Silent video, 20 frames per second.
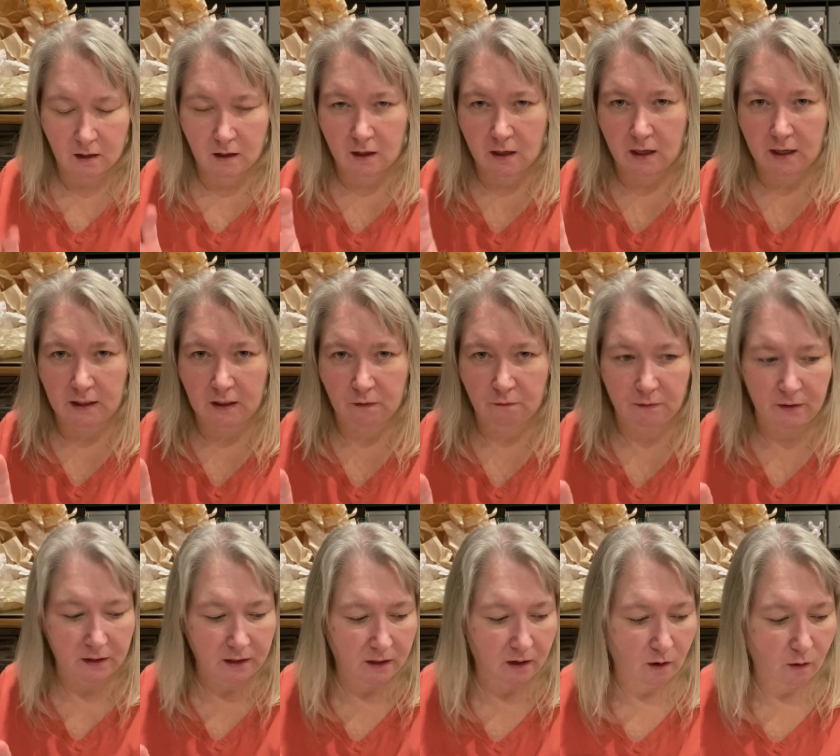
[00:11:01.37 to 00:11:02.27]
In the
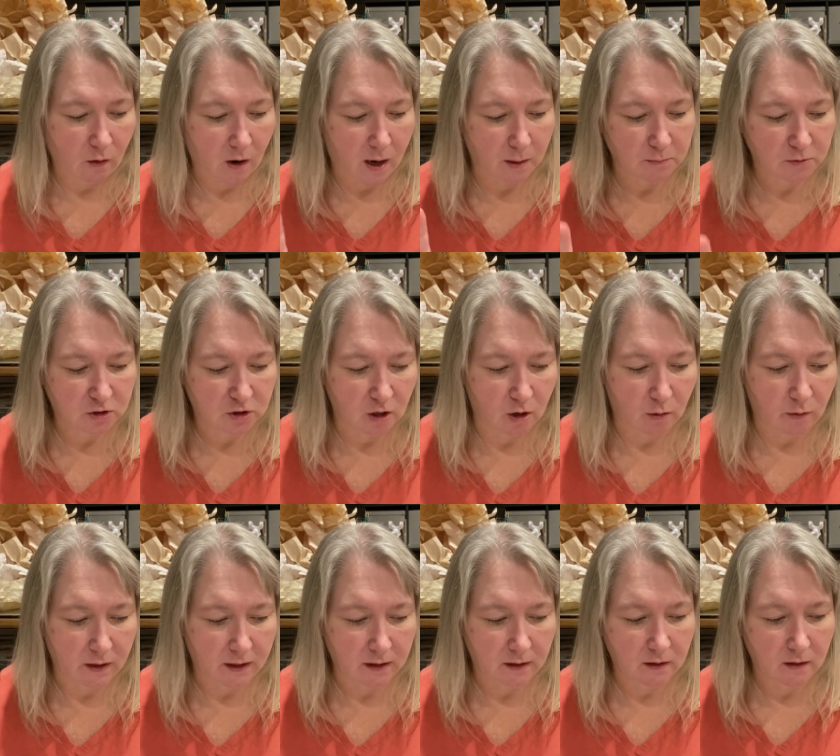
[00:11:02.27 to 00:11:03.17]
video, I'm
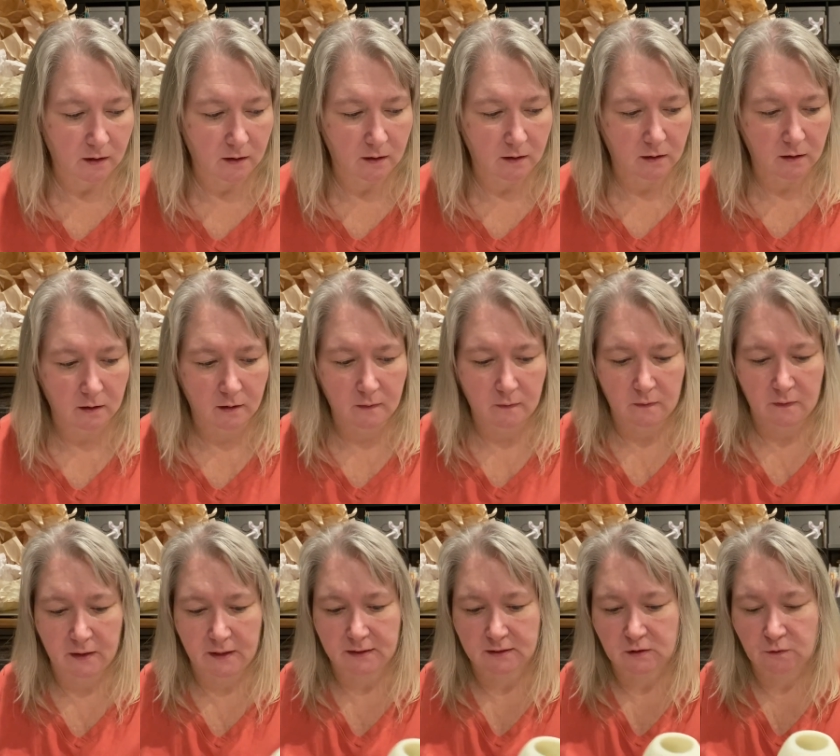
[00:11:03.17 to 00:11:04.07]
showing
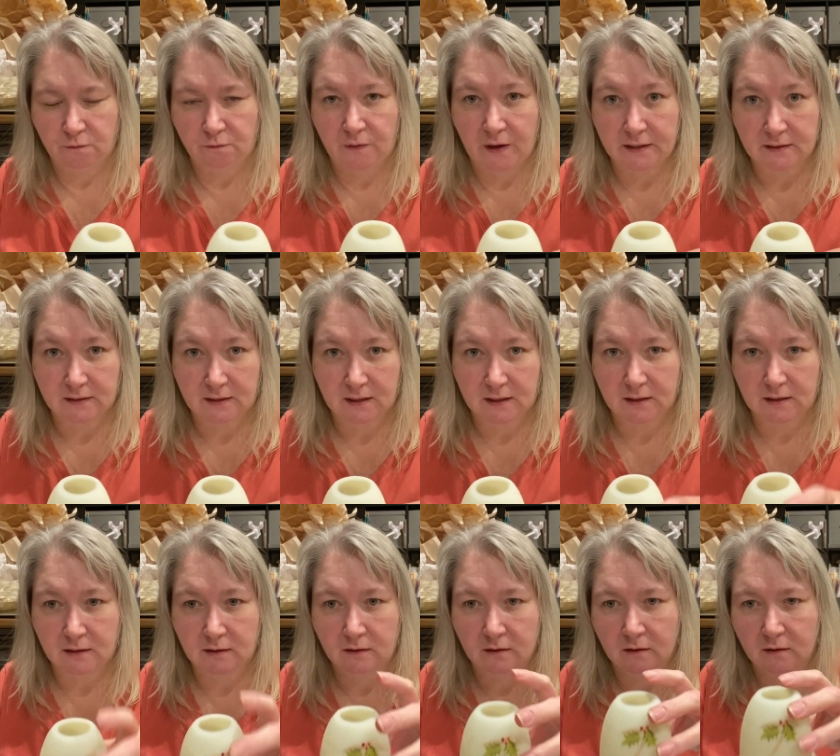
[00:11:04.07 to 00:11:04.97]
this
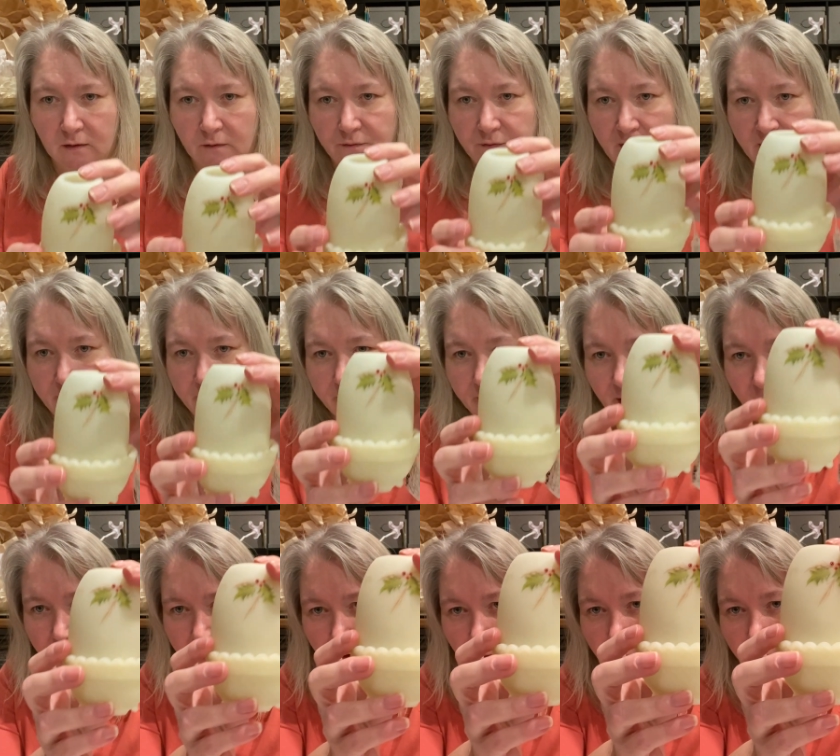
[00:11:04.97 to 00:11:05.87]
Fenton fairy
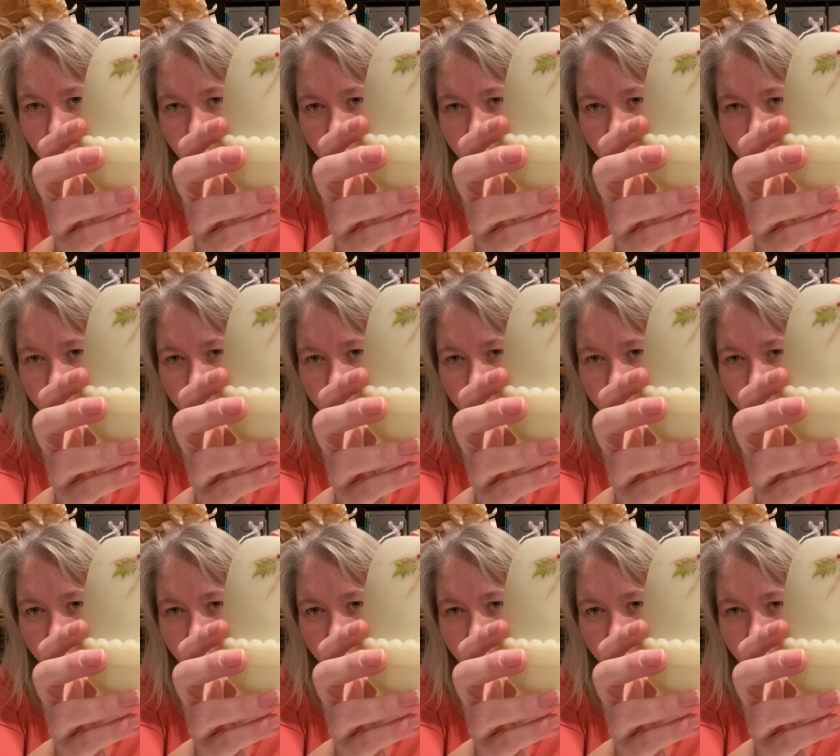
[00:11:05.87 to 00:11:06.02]
lamp